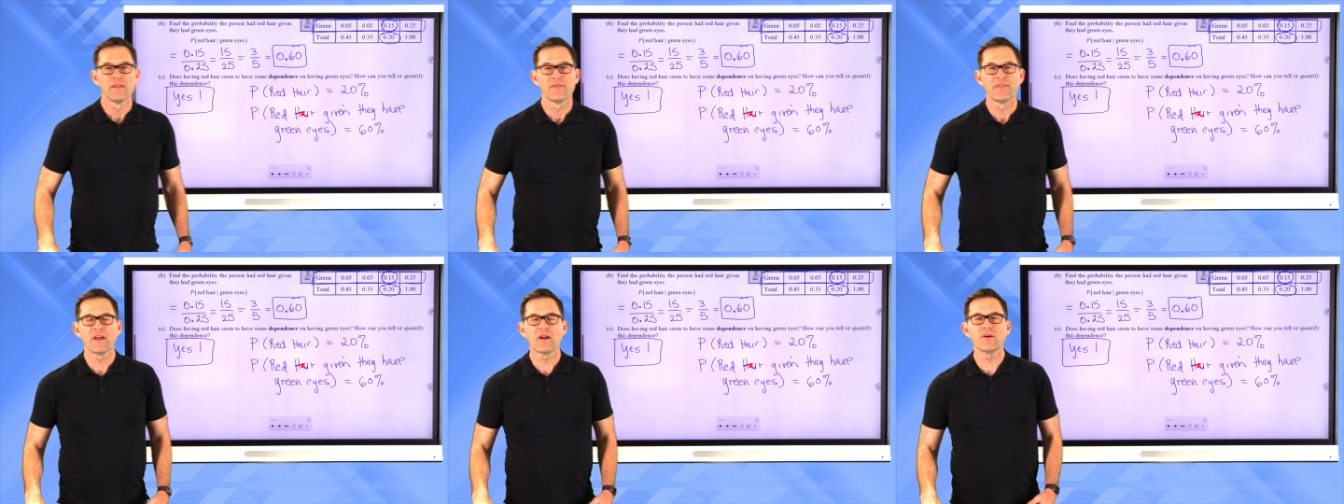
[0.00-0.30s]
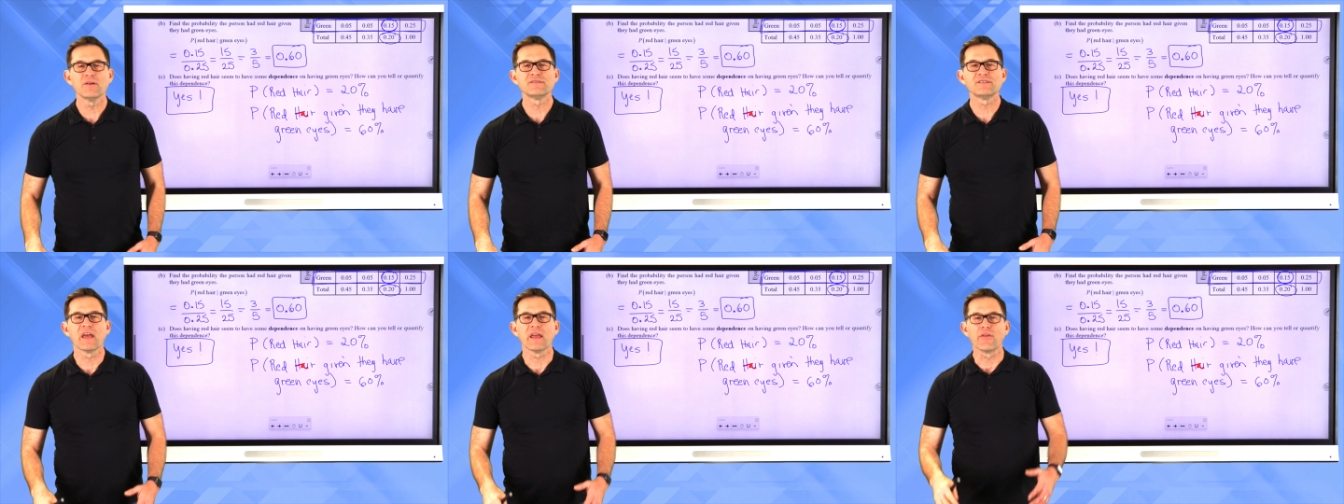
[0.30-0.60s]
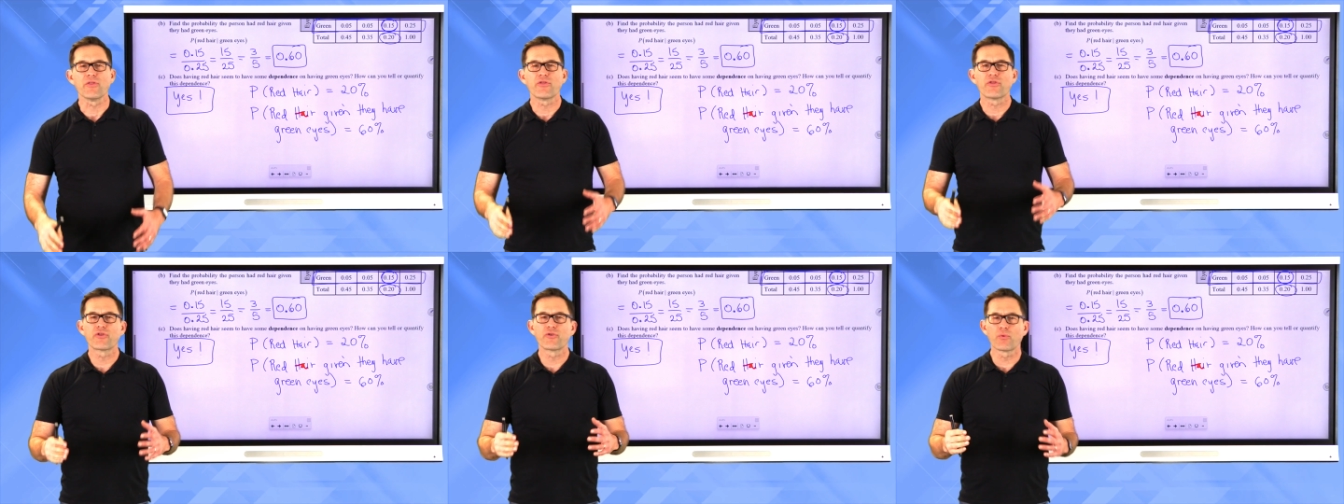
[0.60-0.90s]
There is a
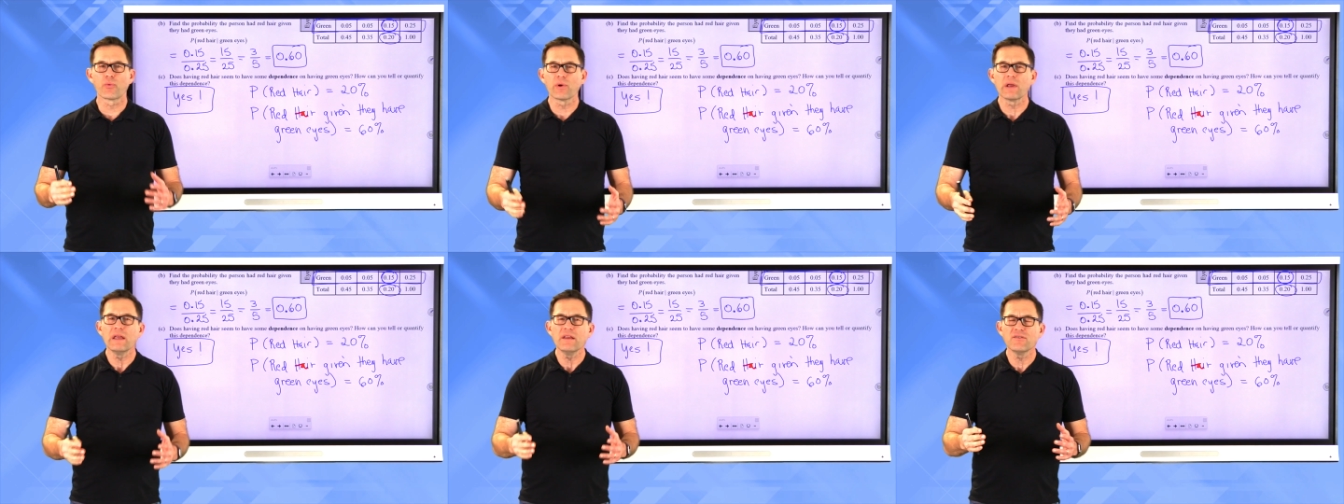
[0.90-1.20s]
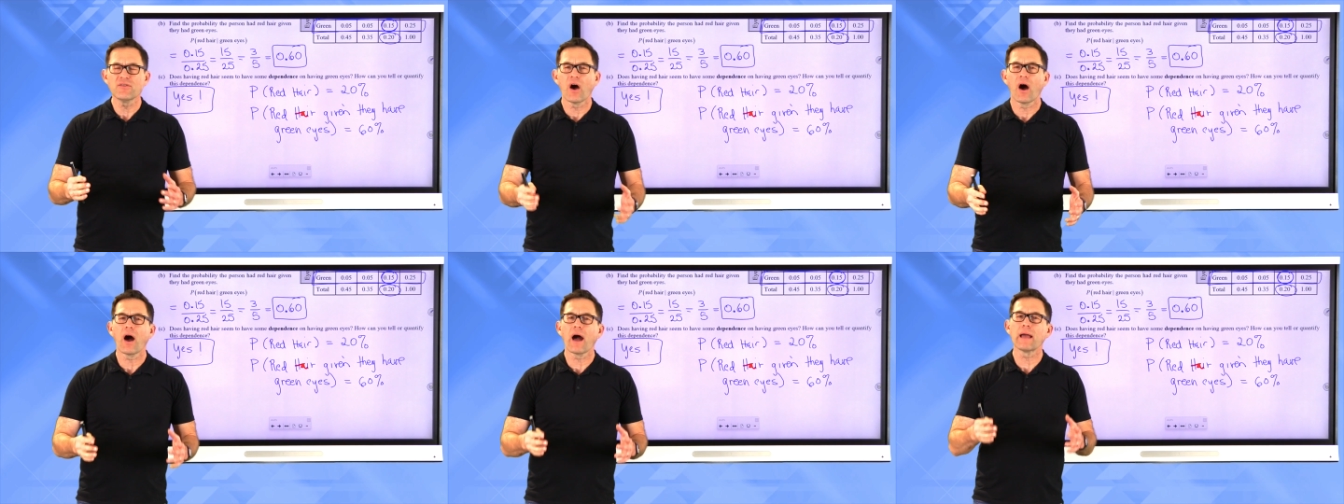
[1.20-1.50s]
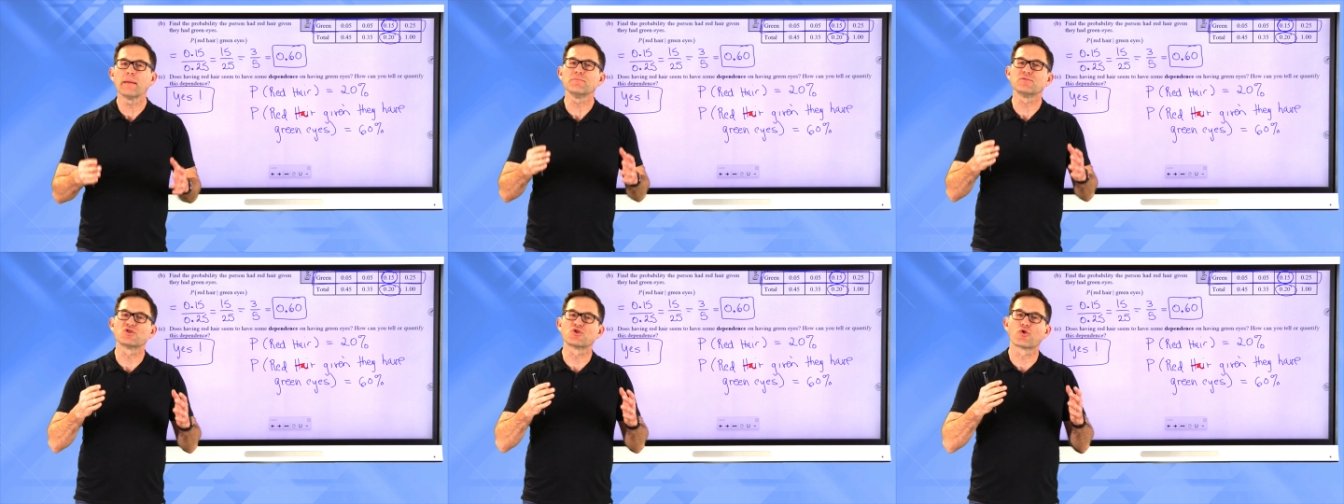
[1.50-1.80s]
three
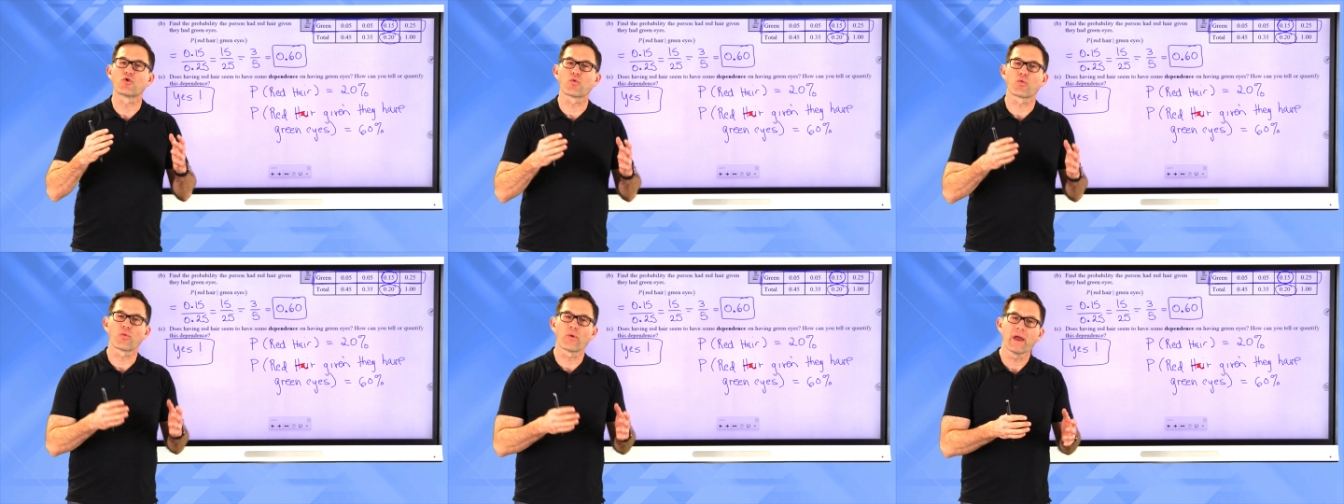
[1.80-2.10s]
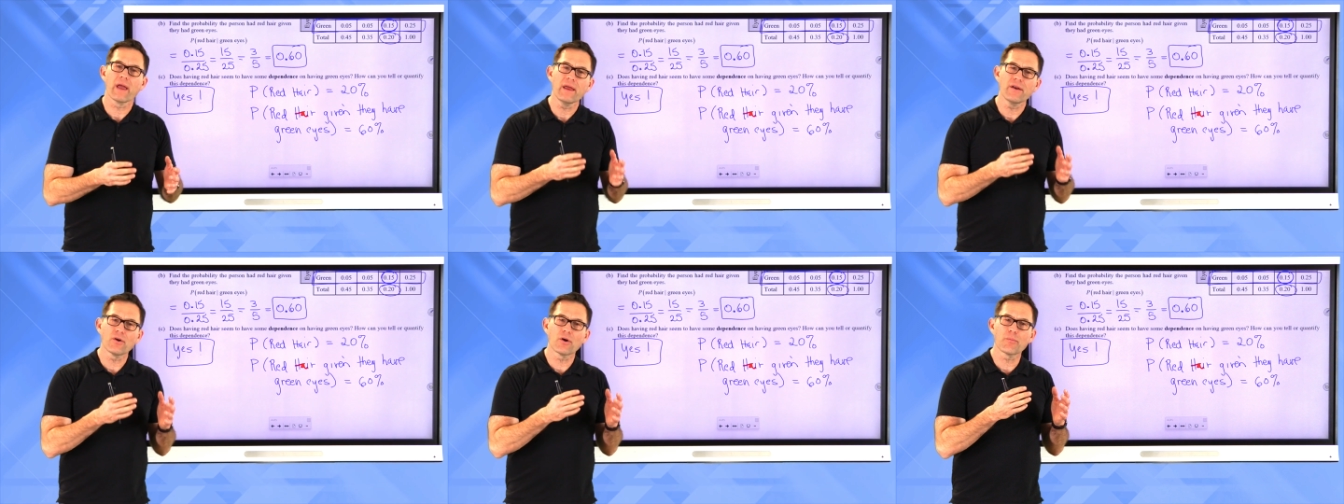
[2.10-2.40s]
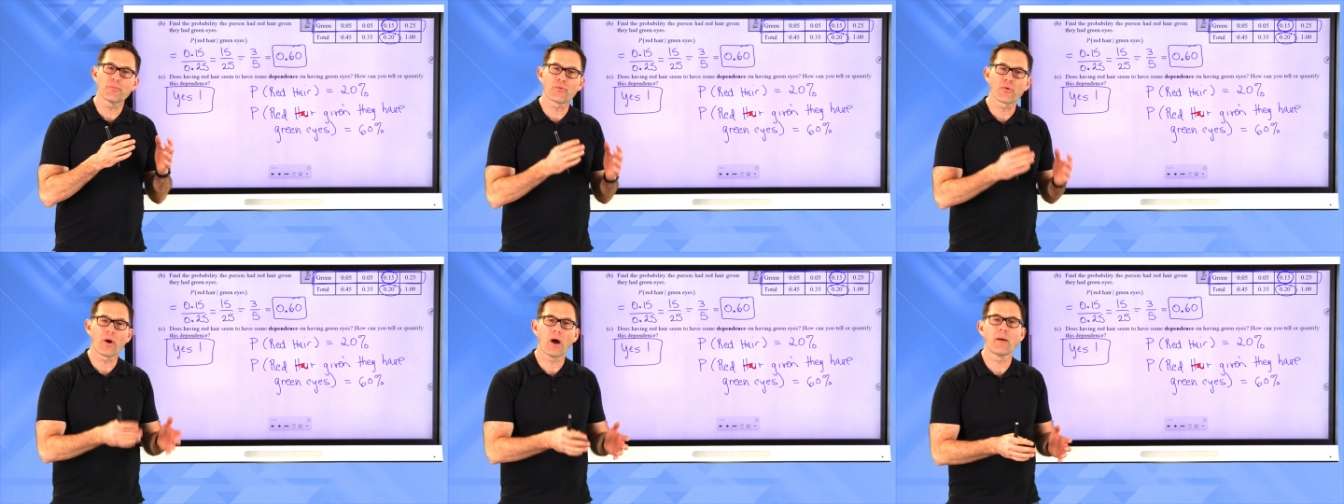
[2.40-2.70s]
times
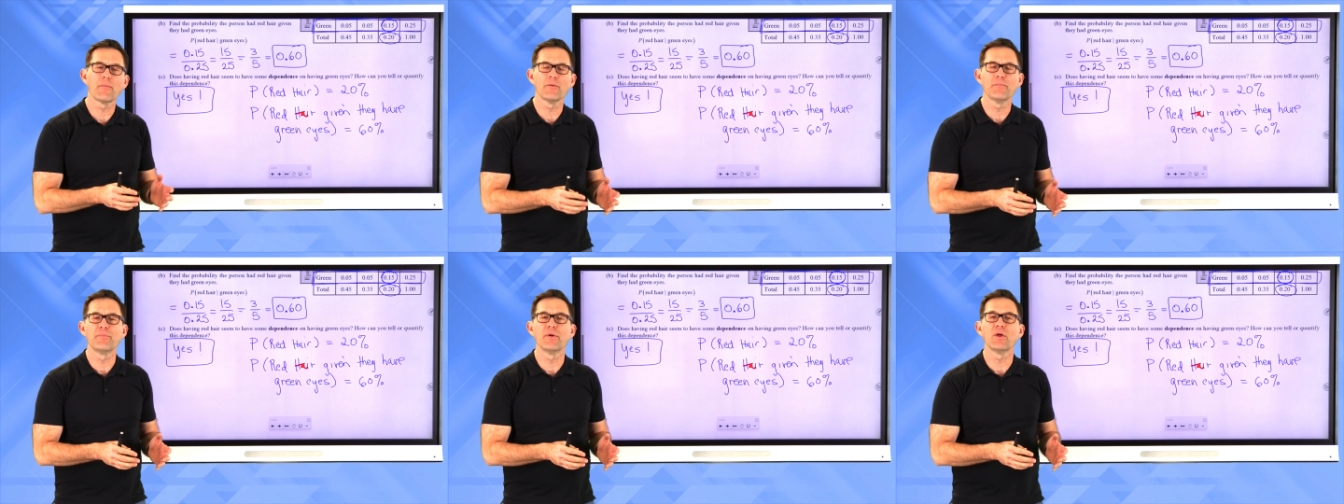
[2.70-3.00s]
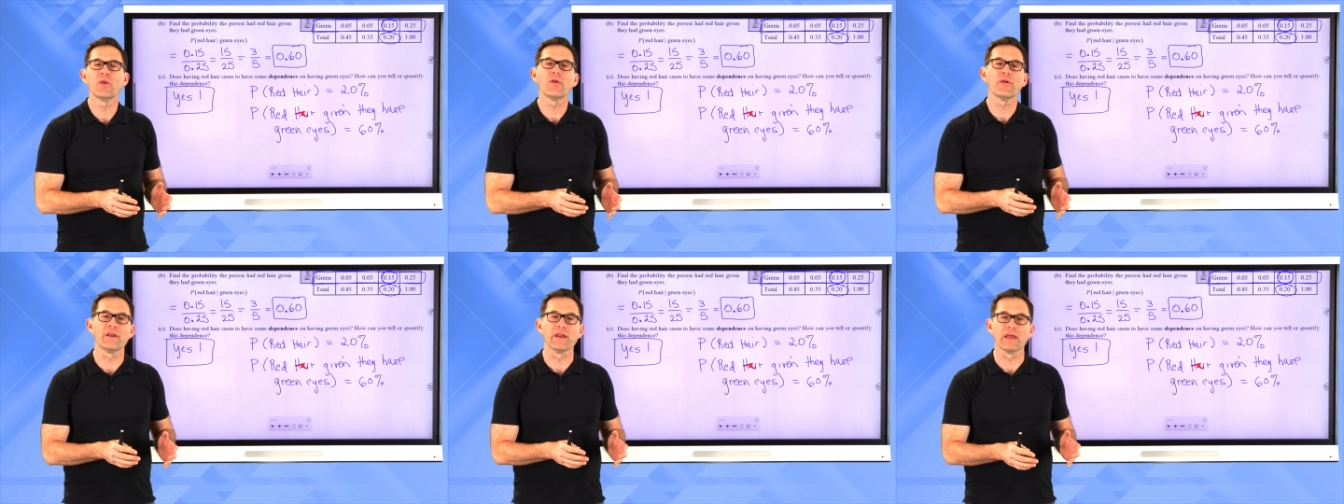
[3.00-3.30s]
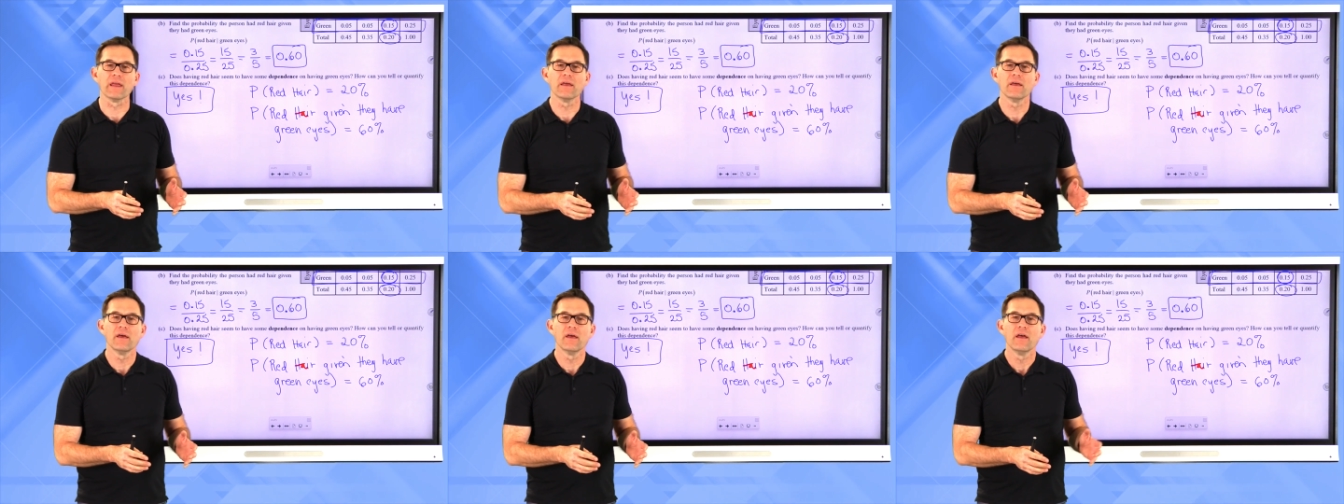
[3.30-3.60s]
greater
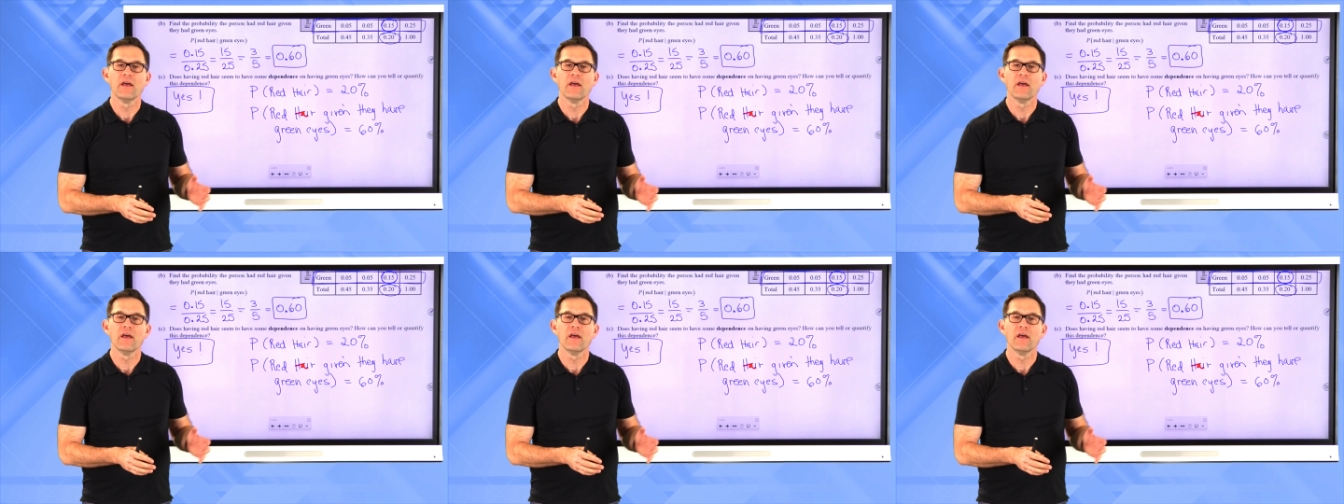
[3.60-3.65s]
probability